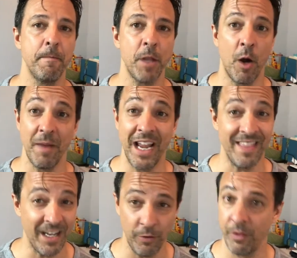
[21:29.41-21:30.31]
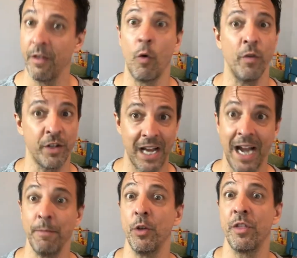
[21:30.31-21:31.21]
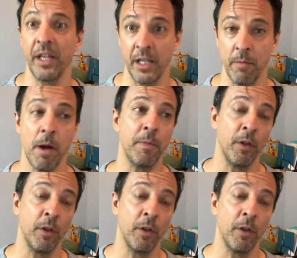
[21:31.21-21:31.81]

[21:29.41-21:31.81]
And then over time, you thicken them up.